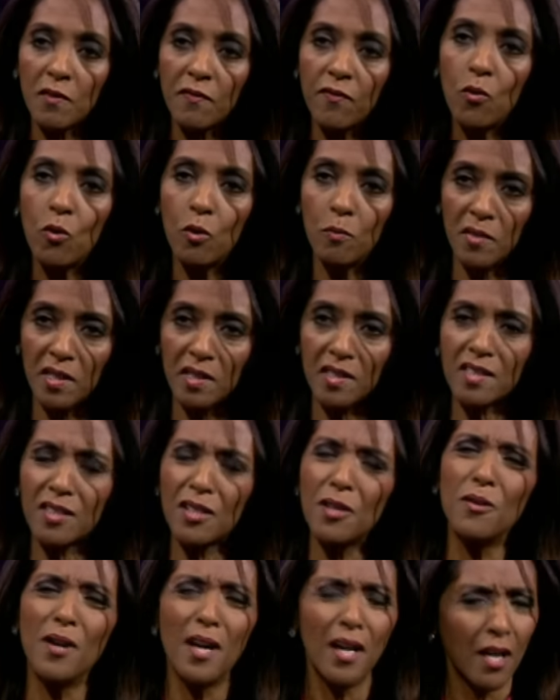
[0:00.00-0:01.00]
reformist.
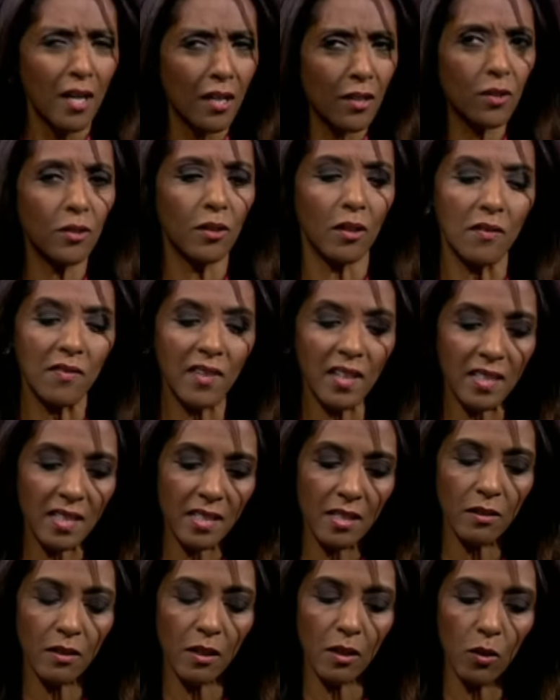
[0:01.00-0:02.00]
So, you know, there's
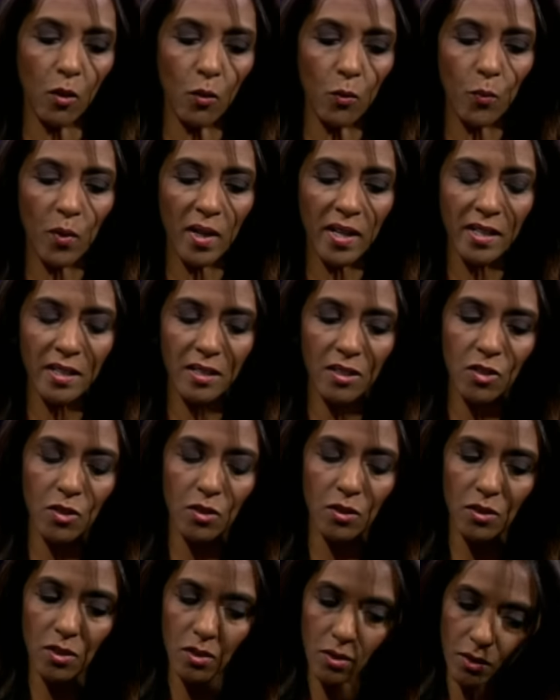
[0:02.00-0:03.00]
still a long way
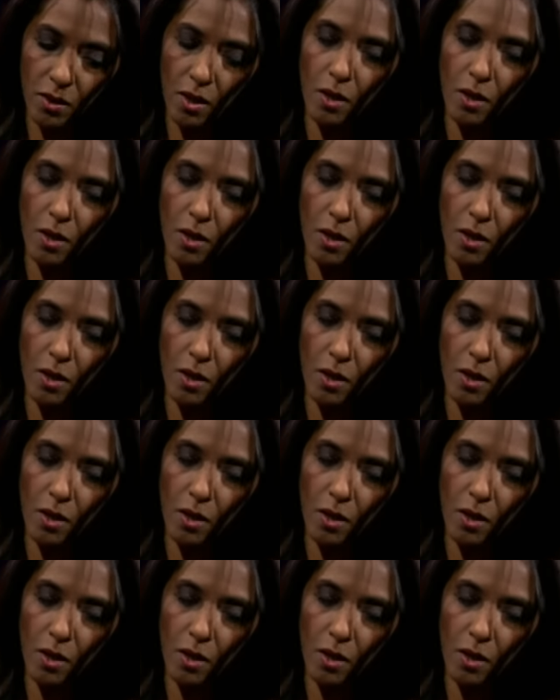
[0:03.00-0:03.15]
to go.